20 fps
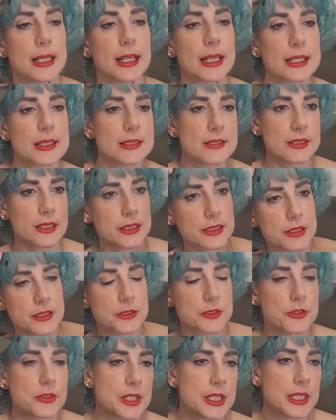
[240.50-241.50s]
I
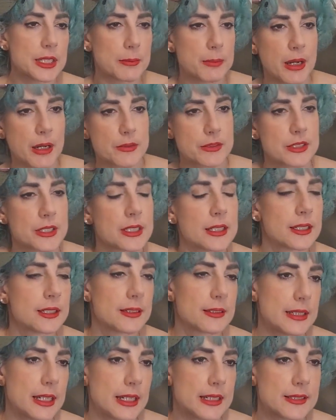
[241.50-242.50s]
started to think about
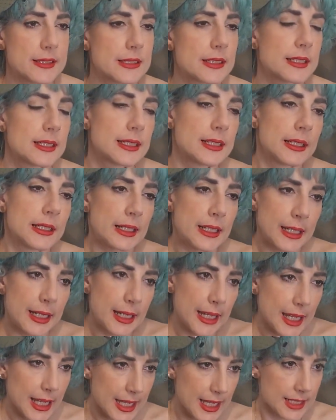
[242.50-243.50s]
that.
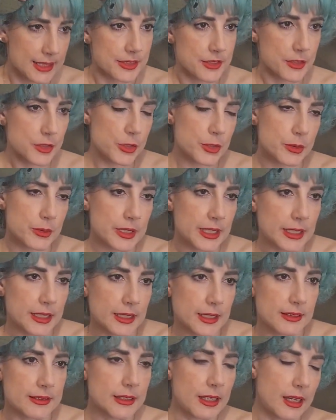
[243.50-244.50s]
And
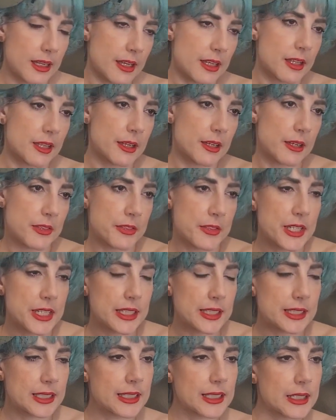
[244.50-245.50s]
during the
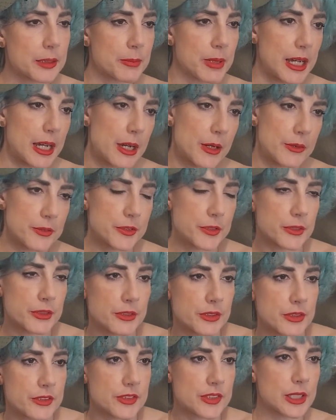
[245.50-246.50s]
thinking about
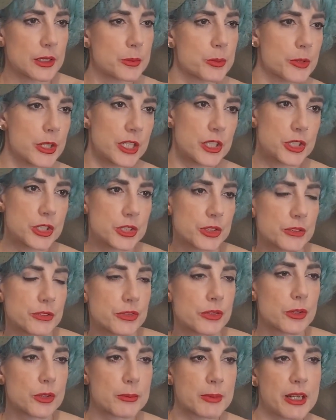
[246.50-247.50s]
the celebration
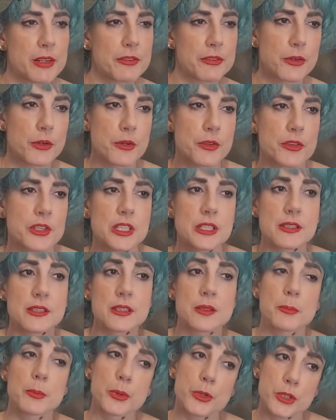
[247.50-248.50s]
for my
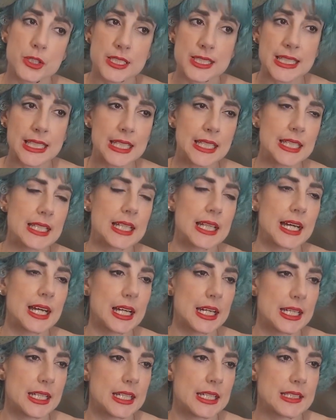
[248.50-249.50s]
40th birthday,
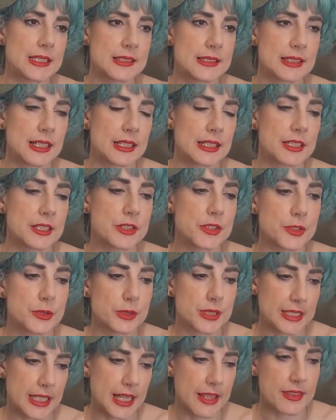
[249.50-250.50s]
I decided to
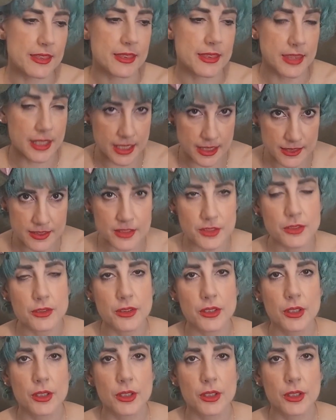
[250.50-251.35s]
get this